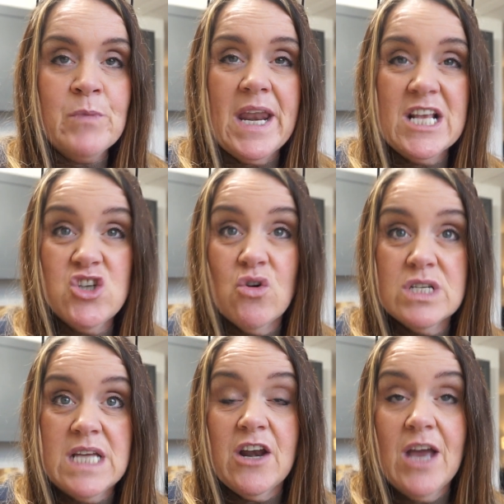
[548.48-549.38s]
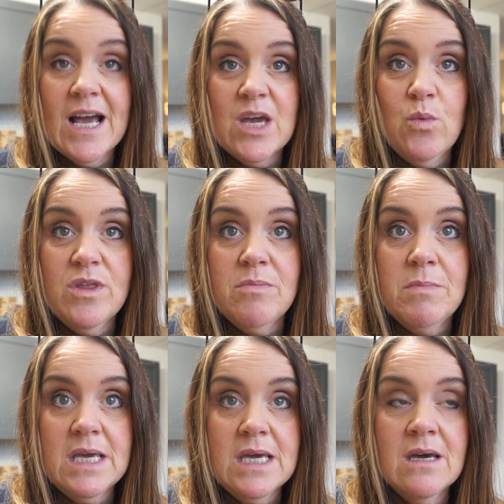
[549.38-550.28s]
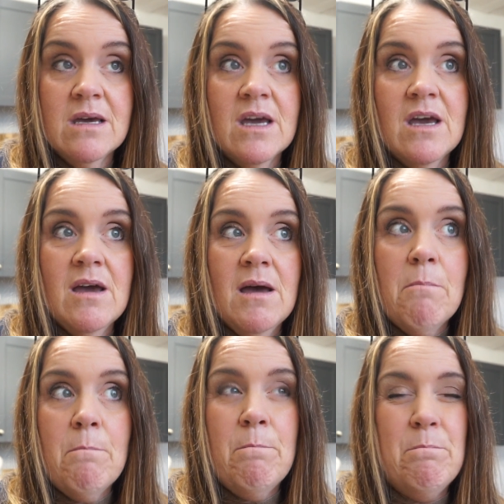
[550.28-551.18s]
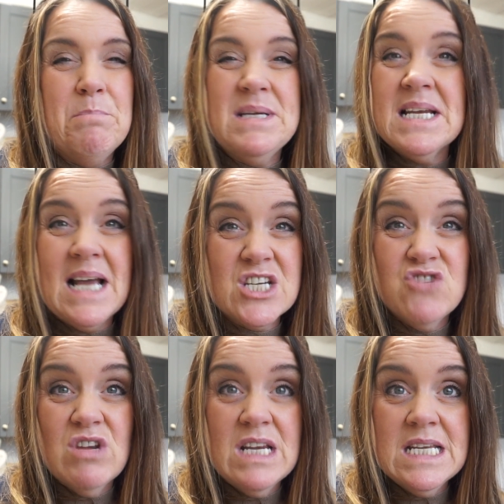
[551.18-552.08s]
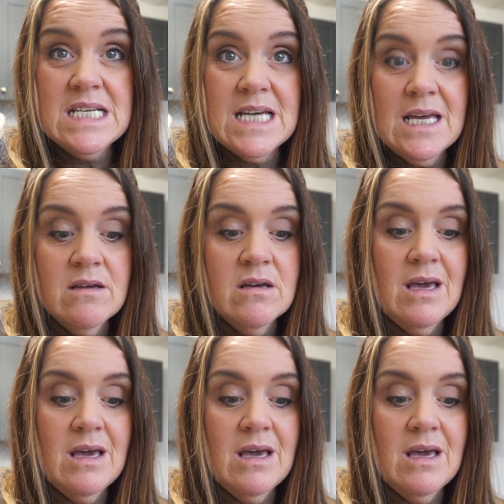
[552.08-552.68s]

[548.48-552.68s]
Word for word: and I took teriyaki with me, but didn't actually really need it.